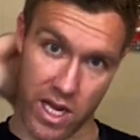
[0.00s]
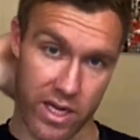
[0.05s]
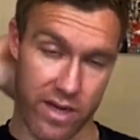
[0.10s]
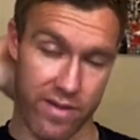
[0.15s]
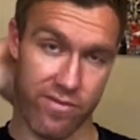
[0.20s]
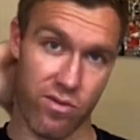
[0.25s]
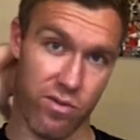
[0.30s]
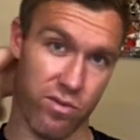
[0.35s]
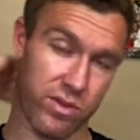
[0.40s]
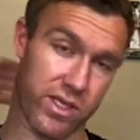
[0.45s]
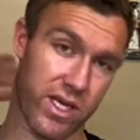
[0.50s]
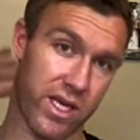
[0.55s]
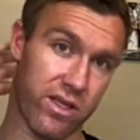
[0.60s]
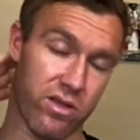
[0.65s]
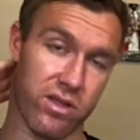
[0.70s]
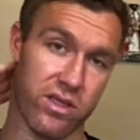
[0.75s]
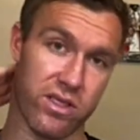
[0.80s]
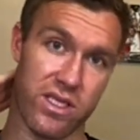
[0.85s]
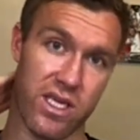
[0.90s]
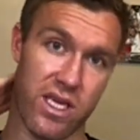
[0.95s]
and everyone was kind
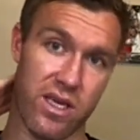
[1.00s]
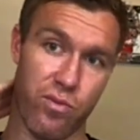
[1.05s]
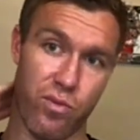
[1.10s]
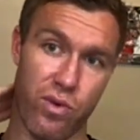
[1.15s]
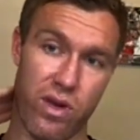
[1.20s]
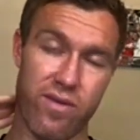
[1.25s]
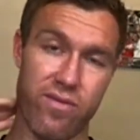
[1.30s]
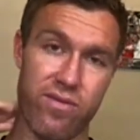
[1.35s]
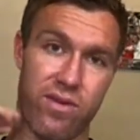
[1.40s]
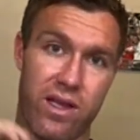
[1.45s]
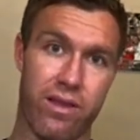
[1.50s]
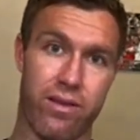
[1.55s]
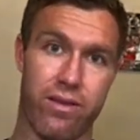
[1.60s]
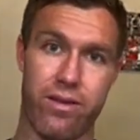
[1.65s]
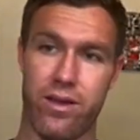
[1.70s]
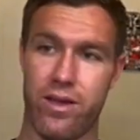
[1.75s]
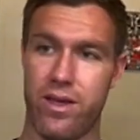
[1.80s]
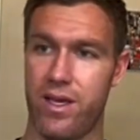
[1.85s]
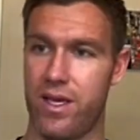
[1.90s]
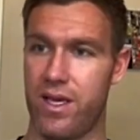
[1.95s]
of on the same wavelength.